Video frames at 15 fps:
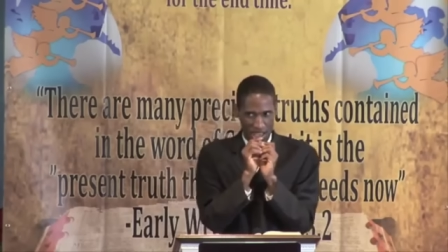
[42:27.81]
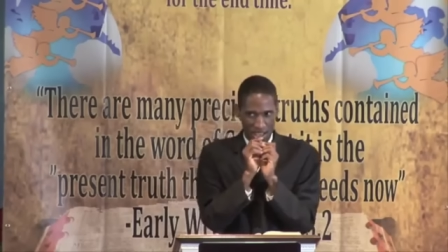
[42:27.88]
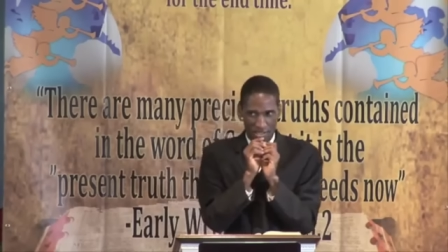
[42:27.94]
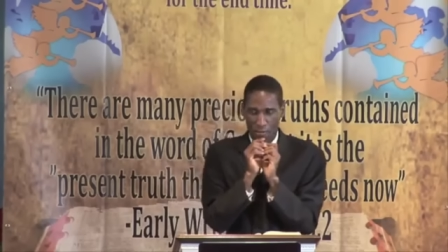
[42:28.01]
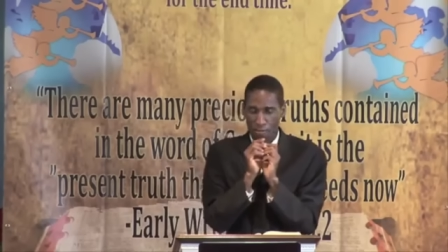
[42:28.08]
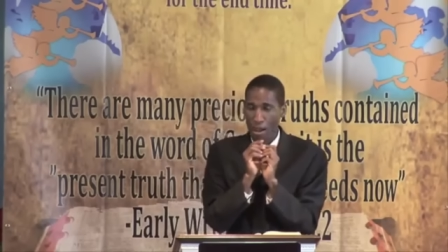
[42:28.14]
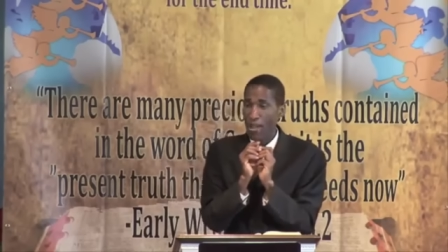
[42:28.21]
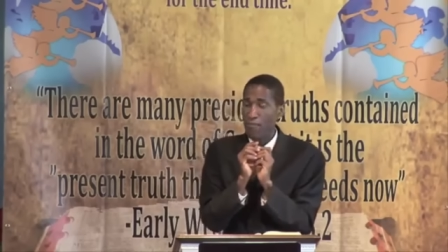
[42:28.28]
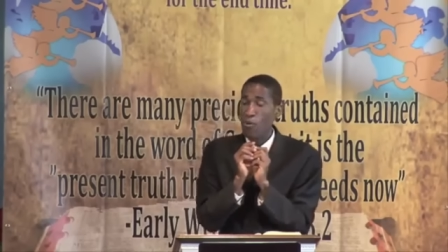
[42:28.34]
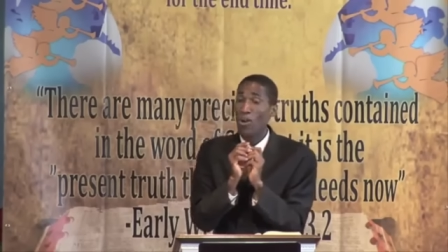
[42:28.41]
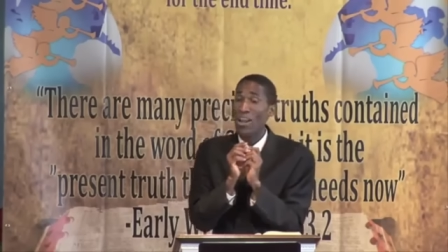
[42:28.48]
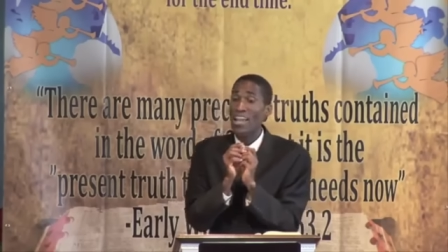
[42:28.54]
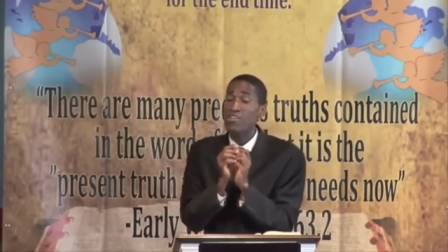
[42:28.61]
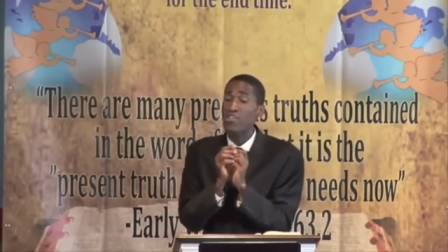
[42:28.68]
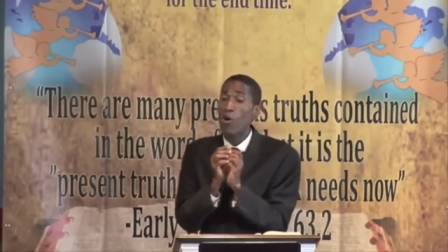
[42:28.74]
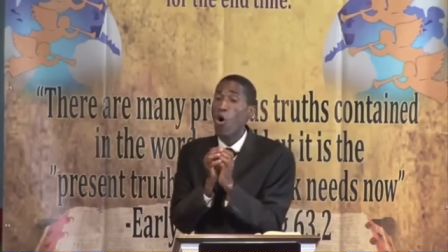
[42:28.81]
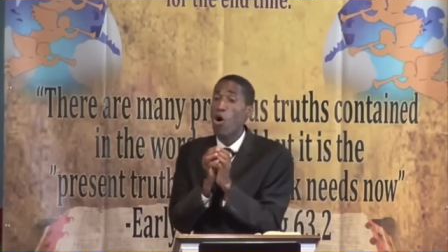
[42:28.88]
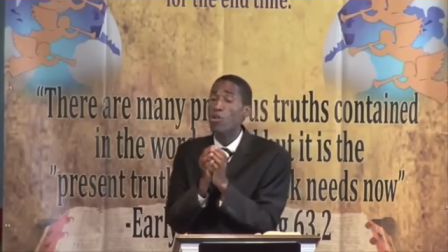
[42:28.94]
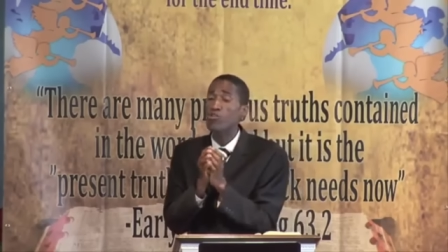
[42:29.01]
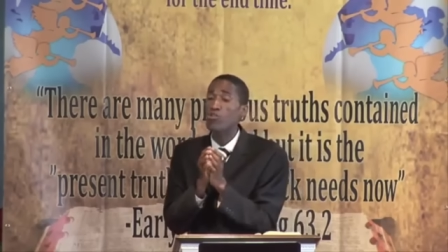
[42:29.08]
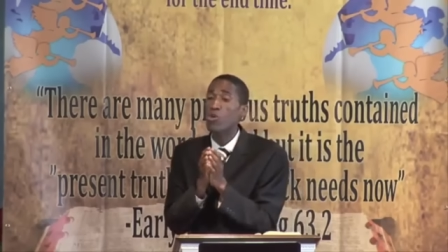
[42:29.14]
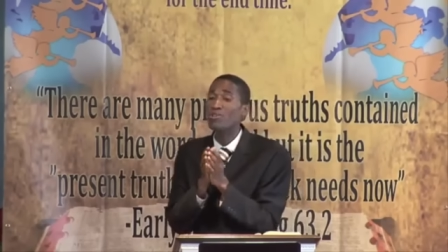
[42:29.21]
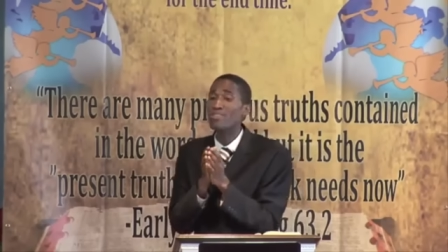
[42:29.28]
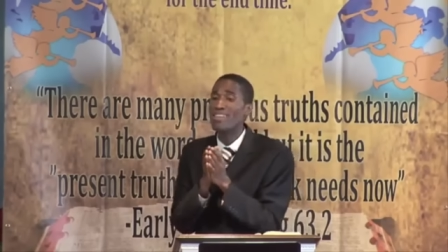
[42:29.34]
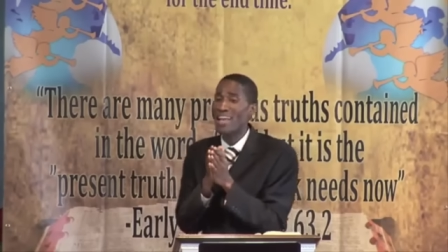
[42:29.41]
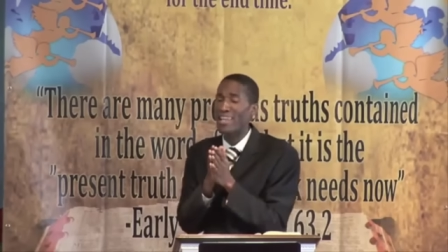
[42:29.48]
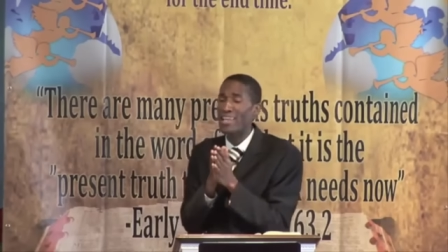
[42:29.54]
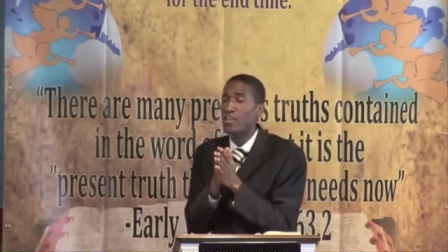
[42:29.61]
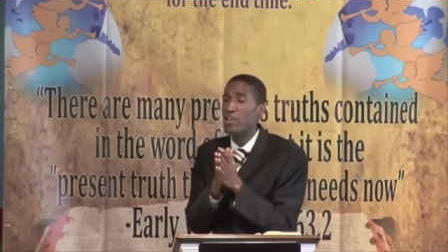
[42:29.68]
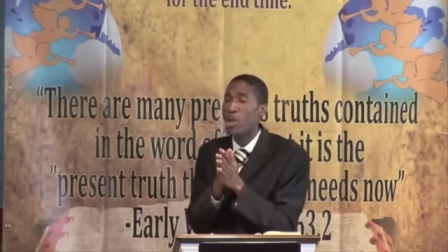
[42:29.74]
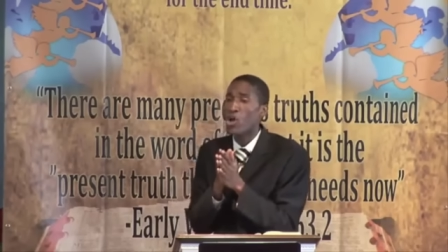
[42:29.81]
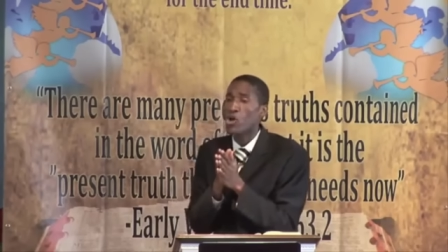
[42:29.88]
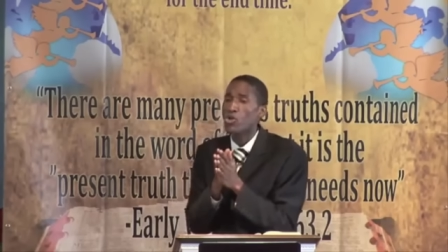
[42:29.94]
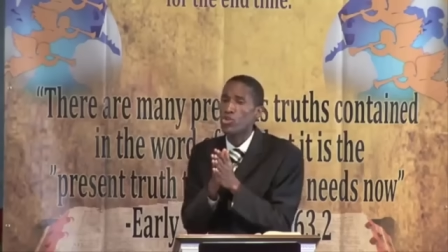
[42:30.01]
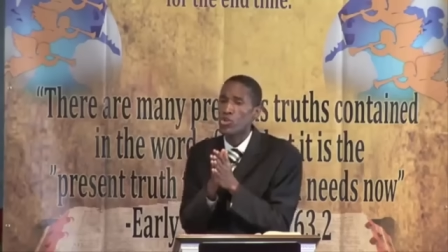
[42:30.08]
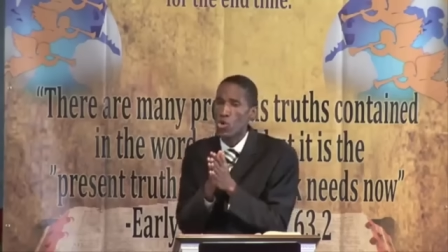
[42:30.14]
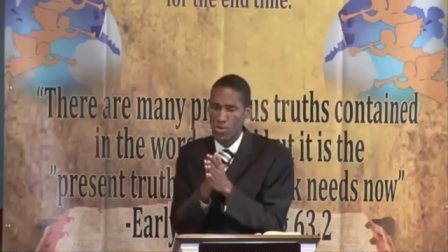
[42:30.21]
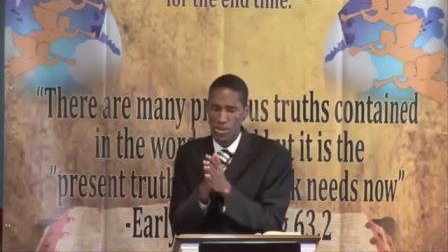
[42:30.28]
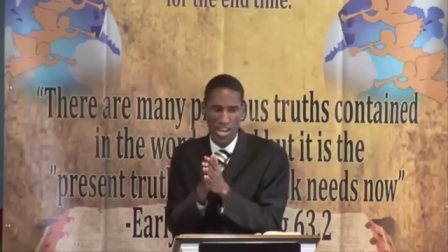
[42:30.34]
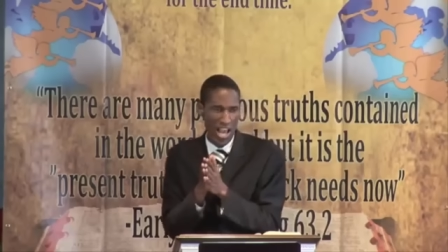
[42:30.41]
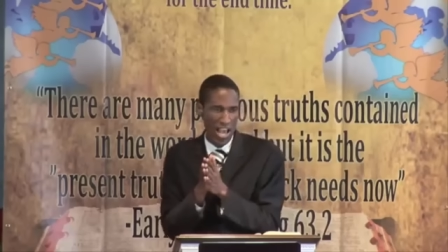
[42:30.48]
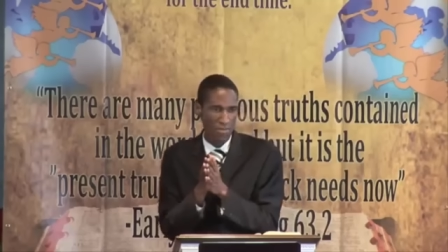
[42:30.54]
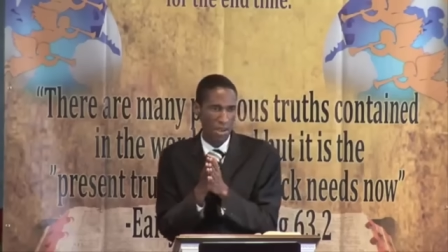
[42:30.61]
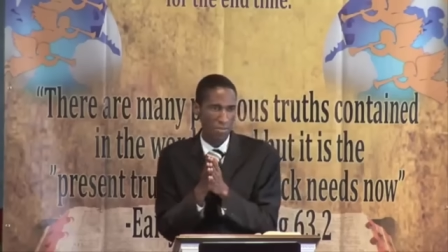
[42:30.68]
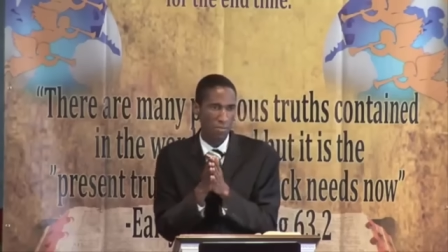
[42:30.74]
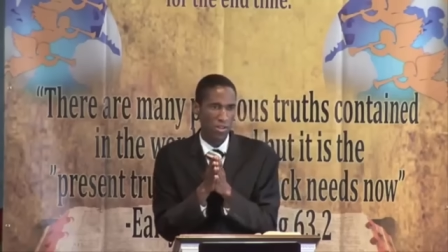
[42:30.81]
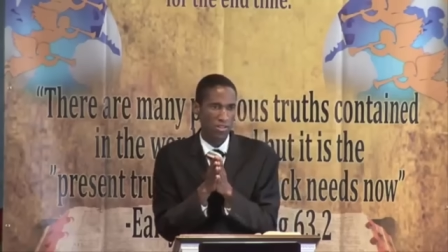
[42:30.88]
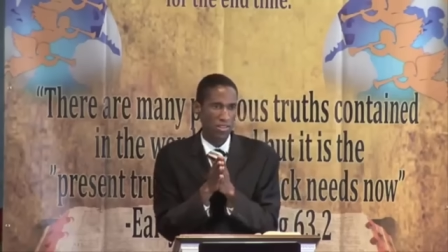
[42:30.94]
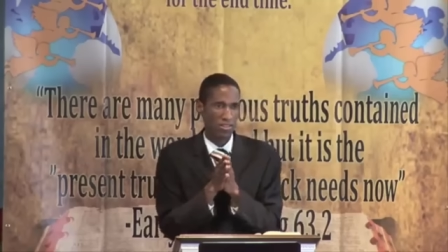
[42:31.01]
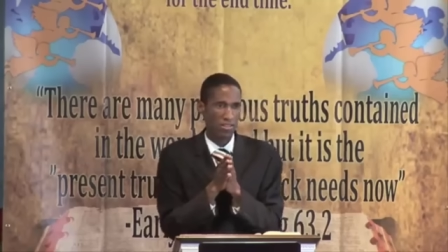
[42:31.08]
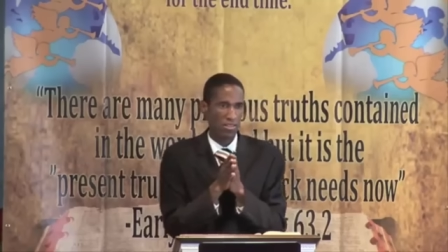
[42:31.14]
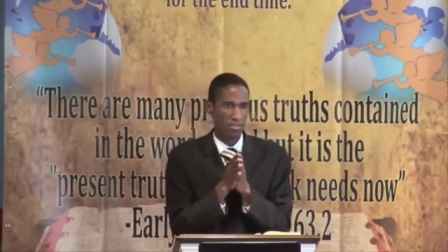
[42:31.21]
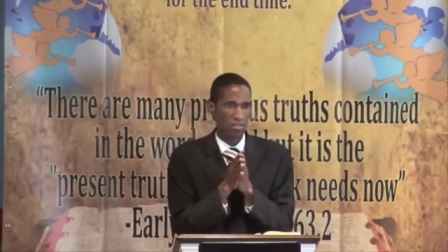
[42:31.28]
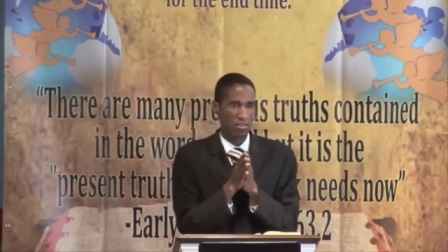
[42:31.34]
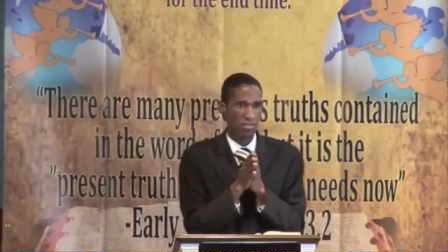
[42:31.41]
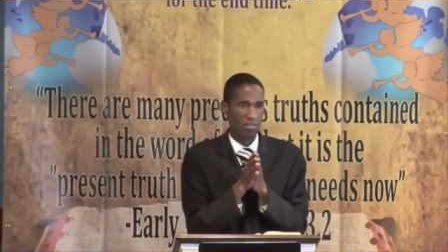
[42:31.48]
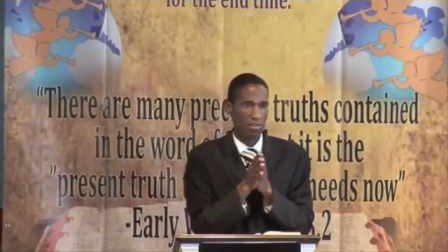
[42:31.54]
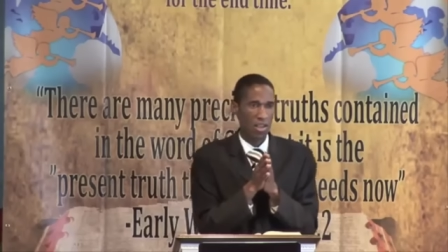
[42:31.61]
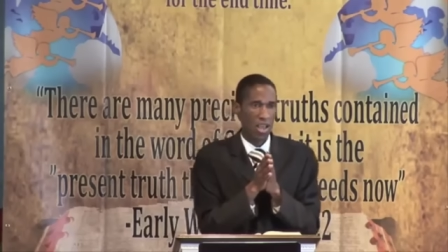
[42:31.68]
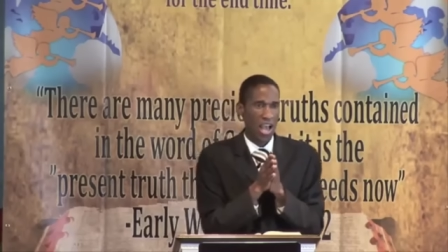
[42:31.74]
The Bible is also telling you and I, my brothers and sisters,